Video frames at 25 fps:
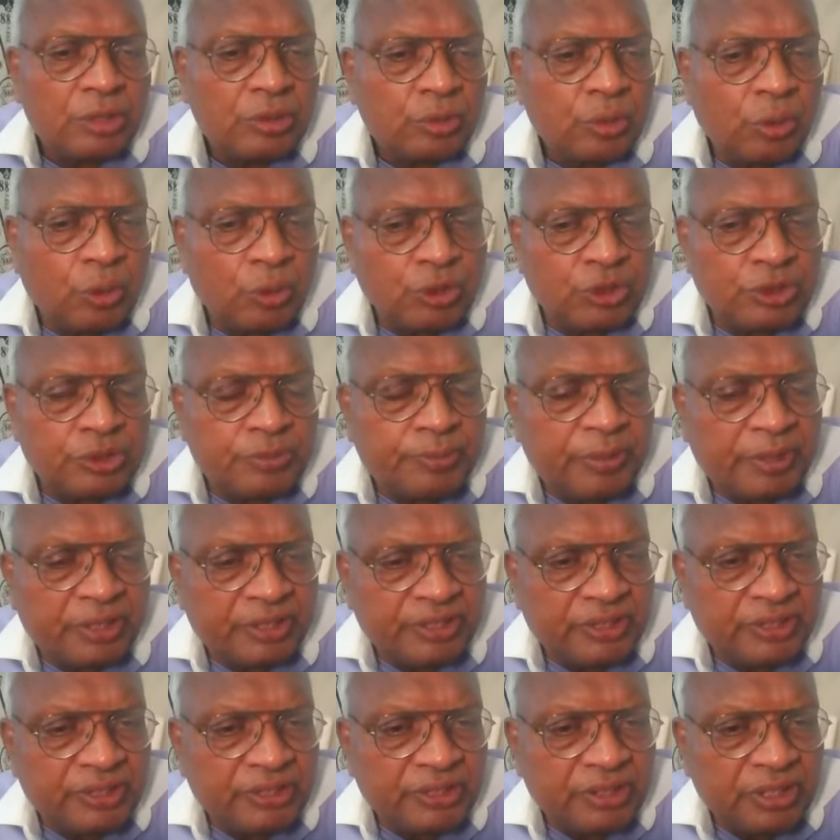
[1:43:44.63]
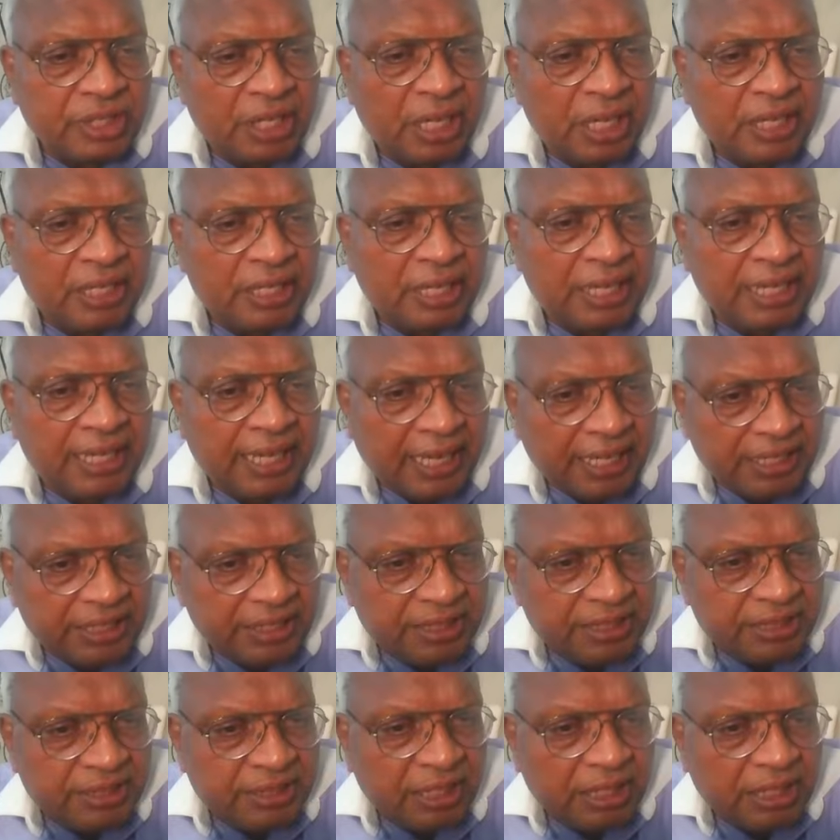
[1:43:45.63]
Those persons are
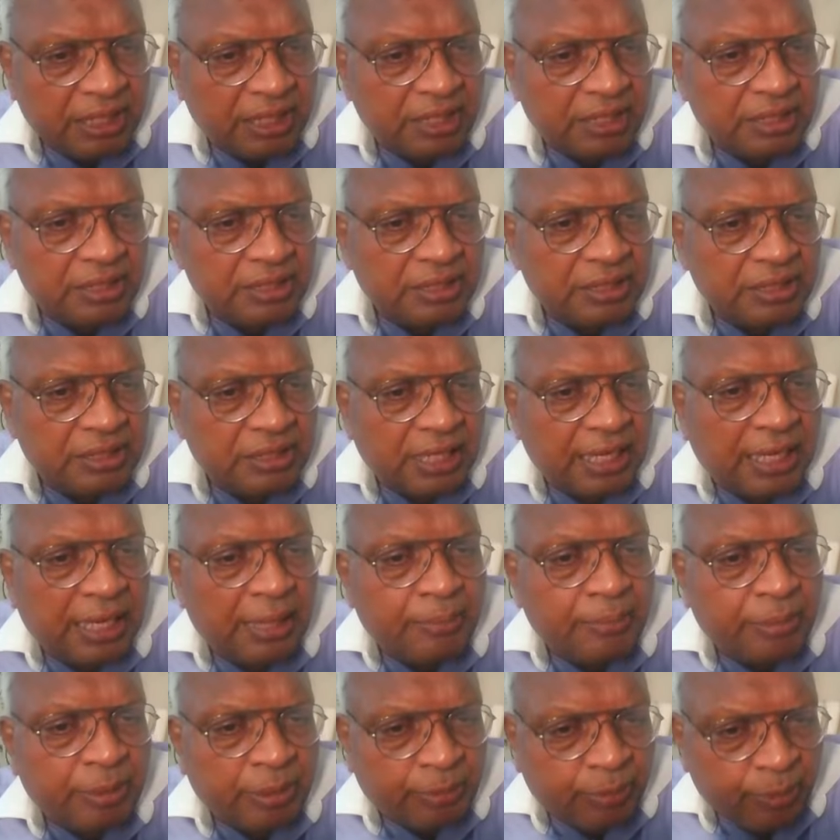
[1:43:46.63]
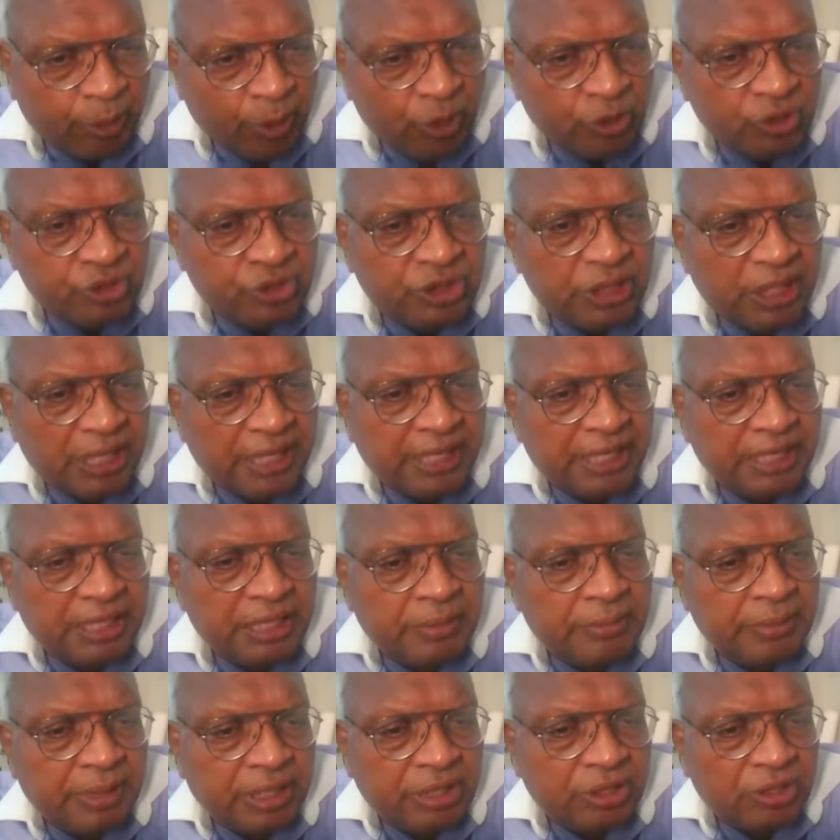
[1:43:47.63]
elected, proposed
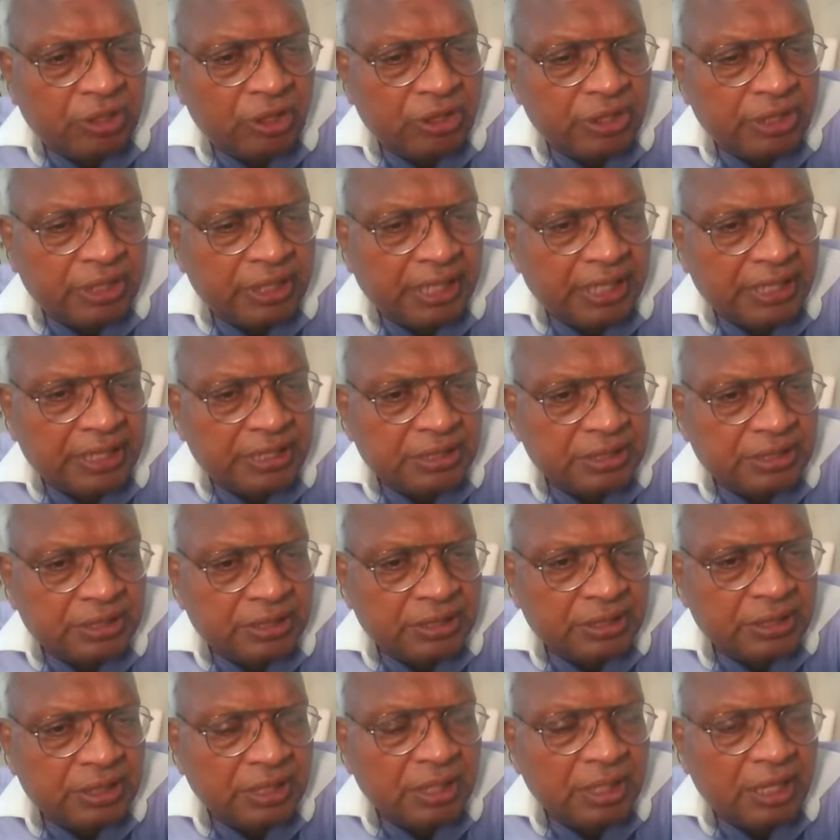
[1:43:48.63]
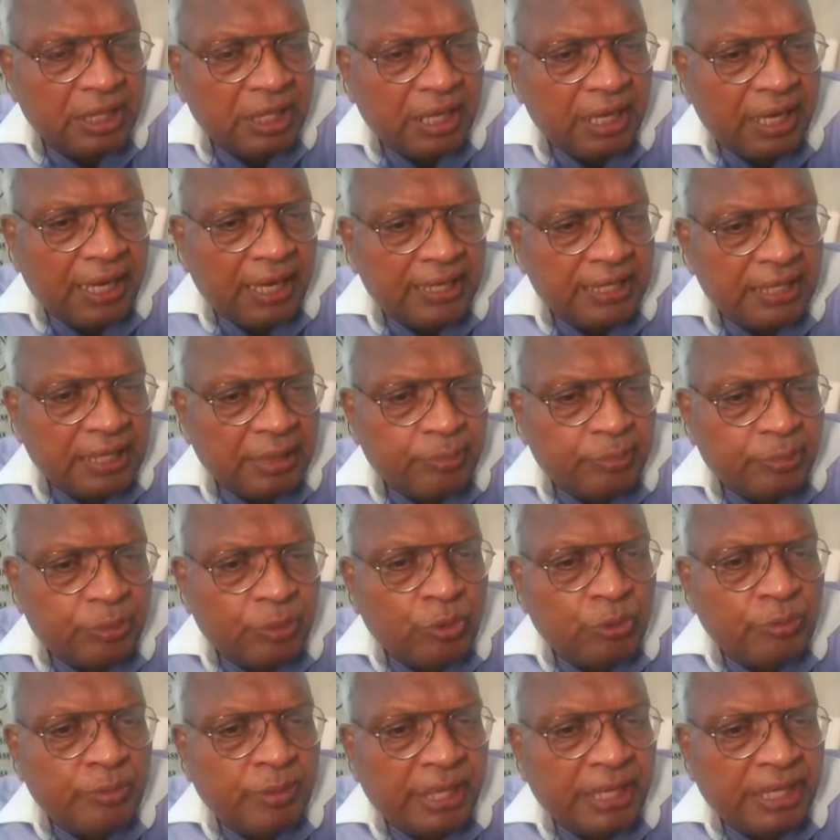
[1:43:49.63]
directly by contractors and
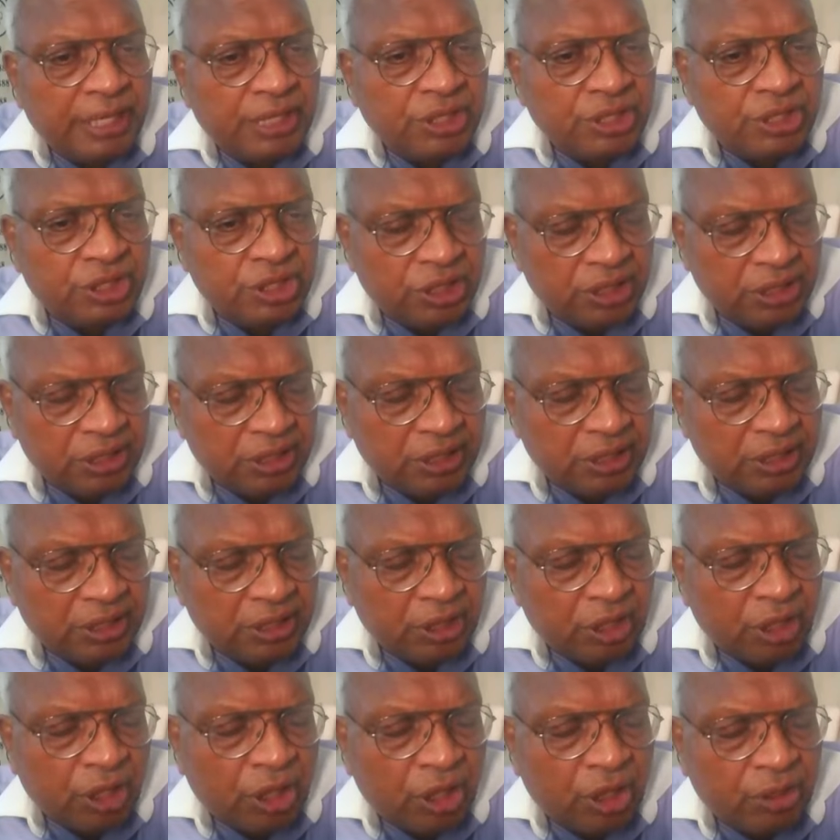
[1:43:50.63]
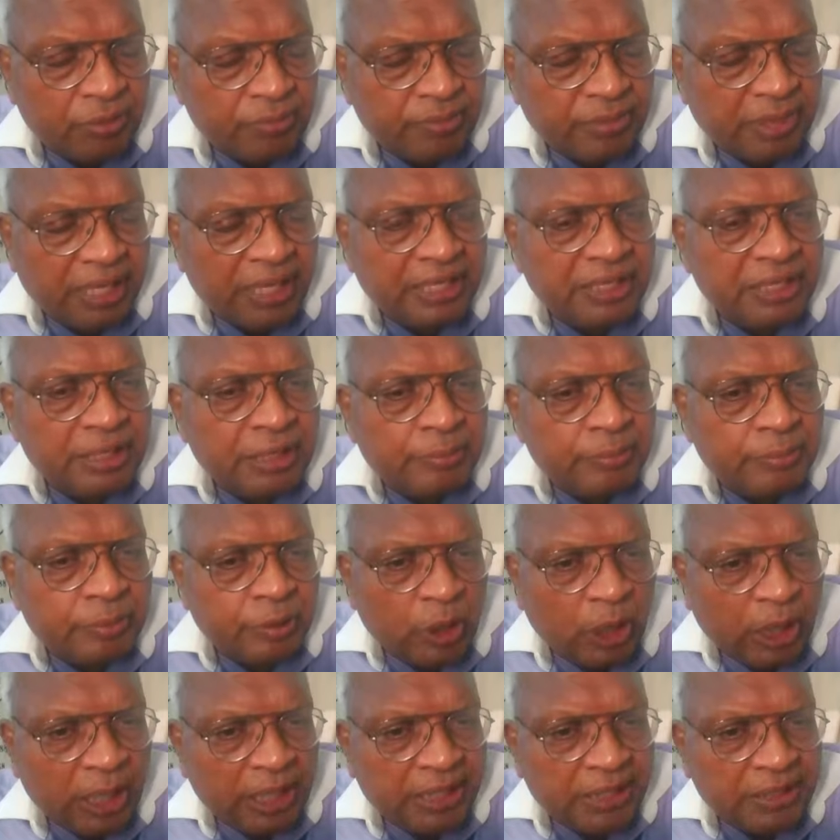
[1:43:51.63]
approved by engineer or by
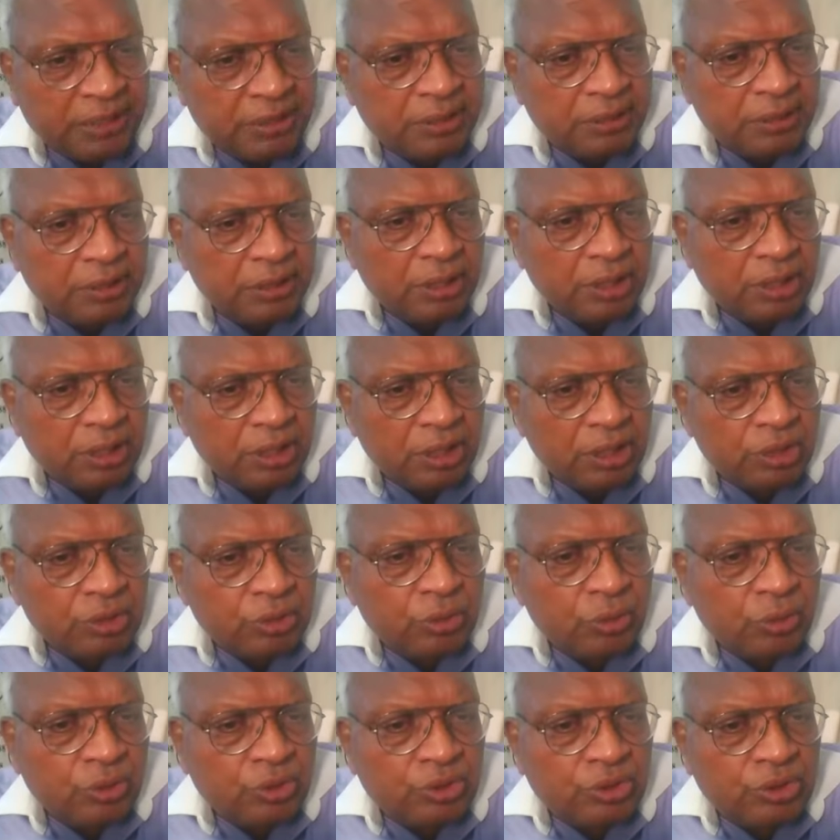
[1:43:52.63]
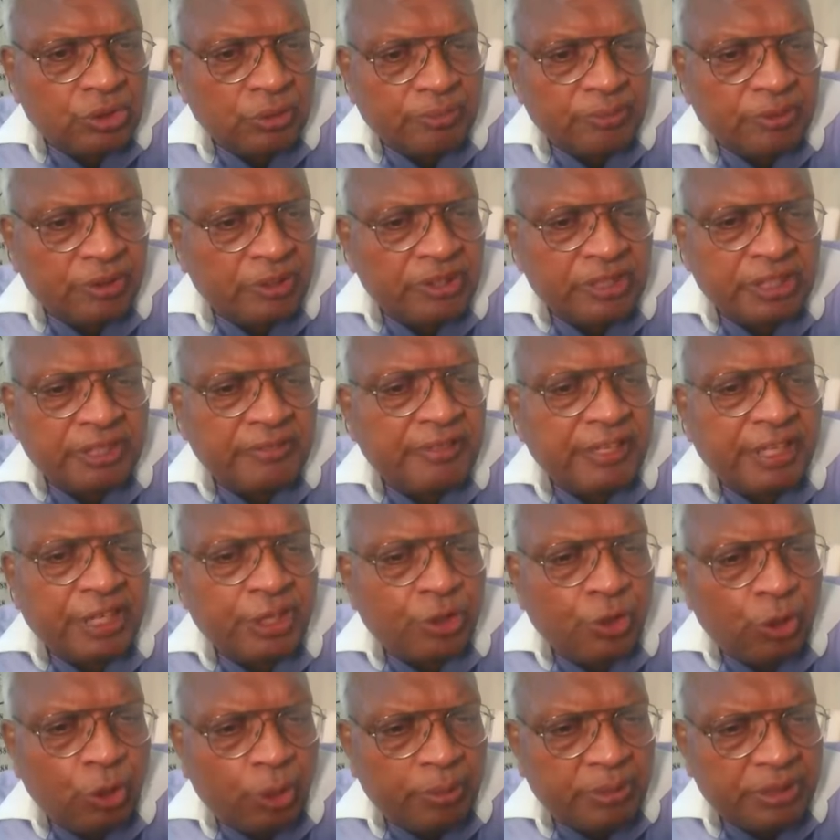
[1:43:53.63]
employer. Those subcontractors are very
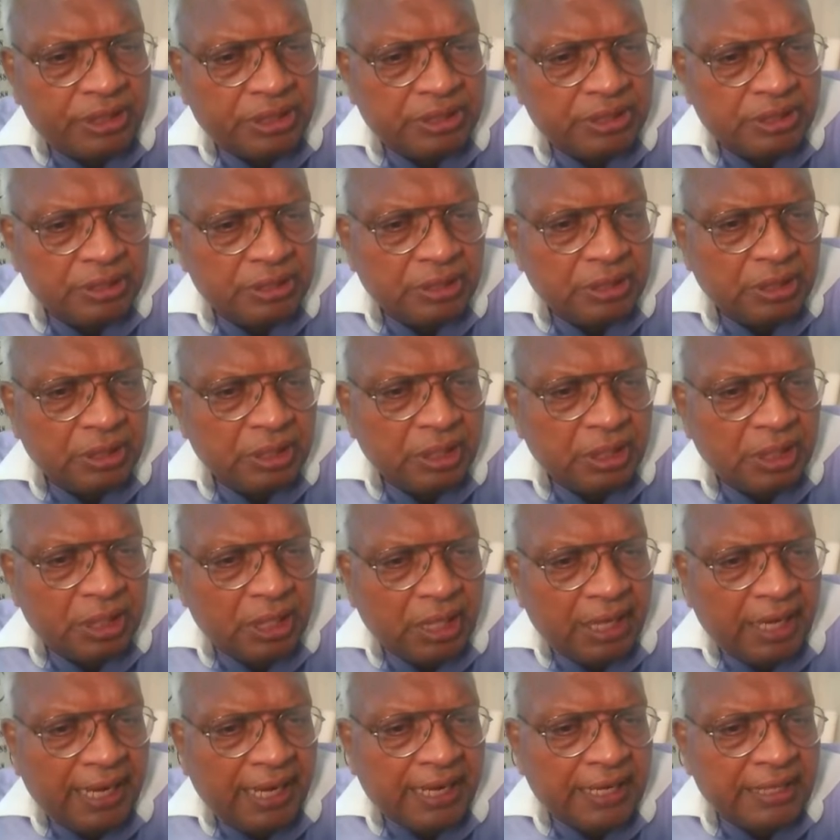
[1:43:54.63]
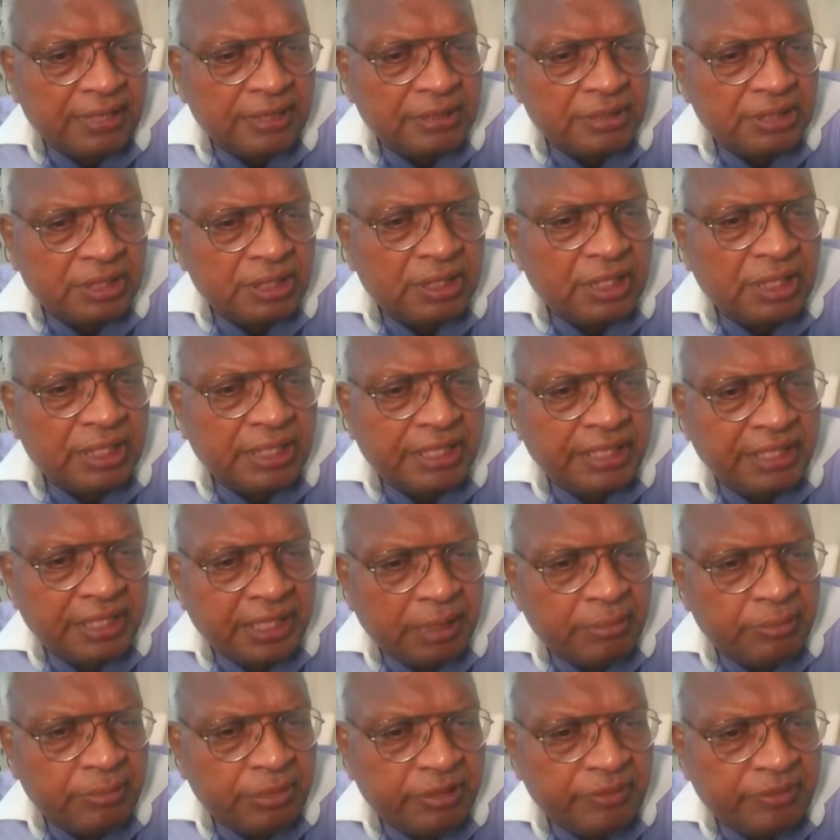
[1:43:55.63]
common, and general
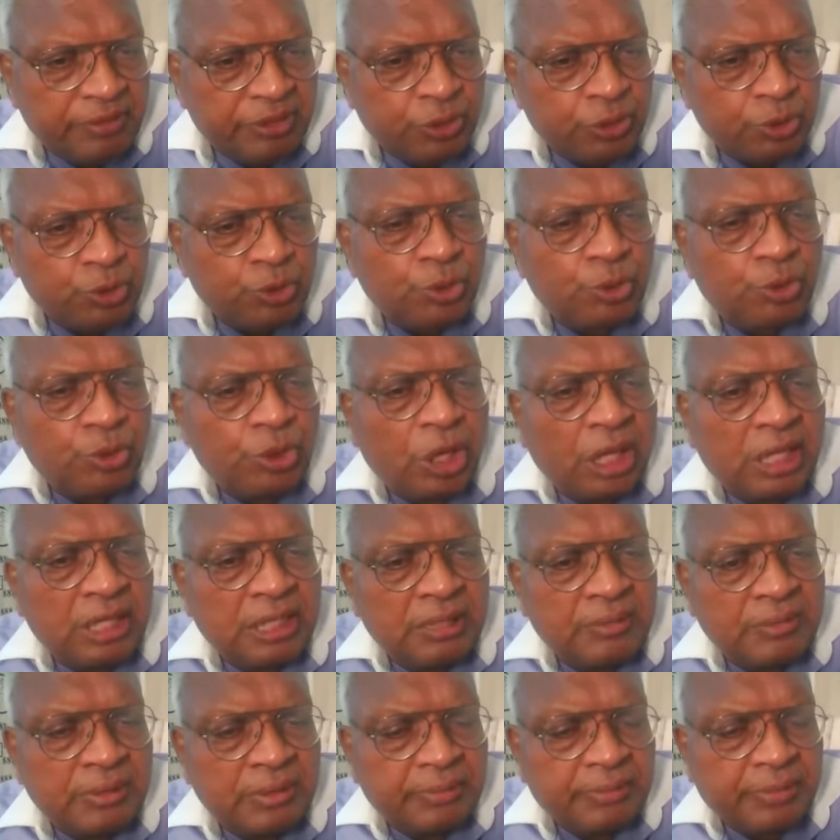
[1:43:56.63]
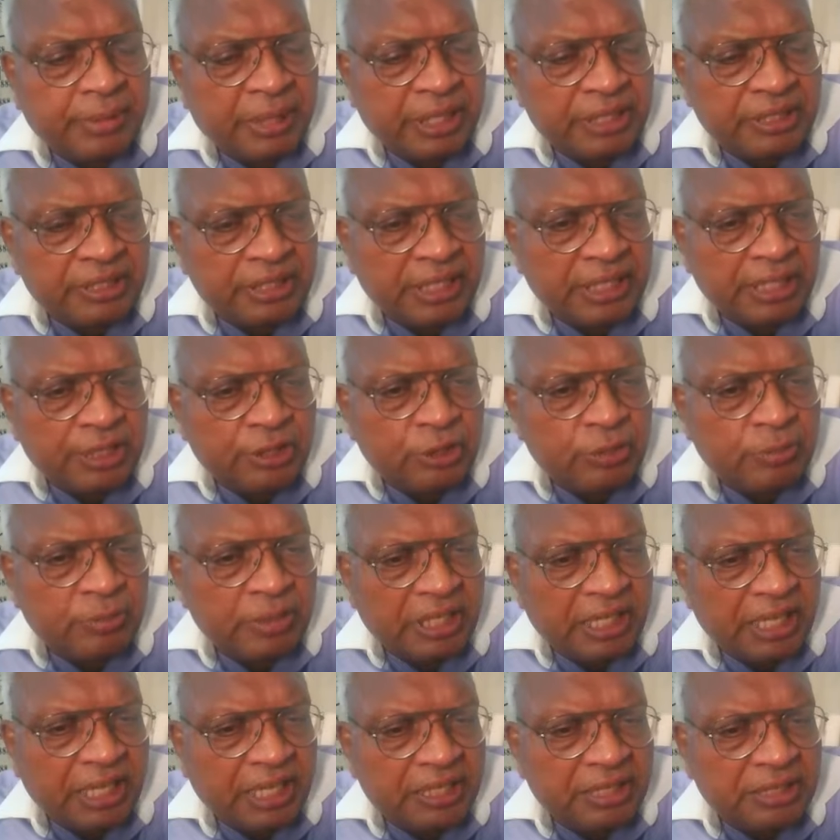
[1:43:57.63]
EME we used to call them in past
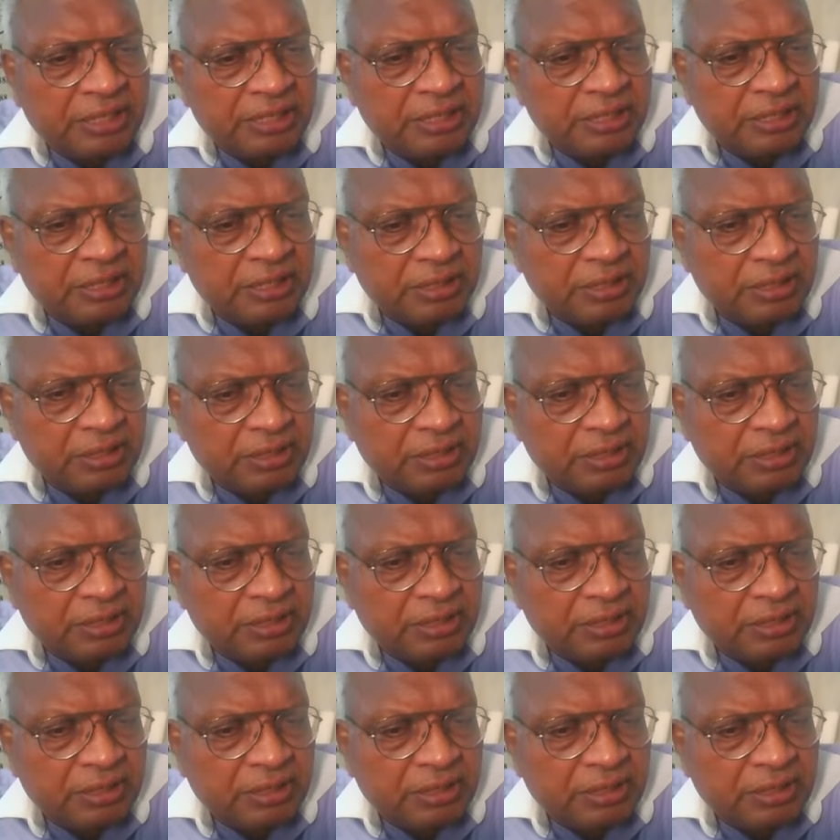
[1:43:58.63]
electromechanical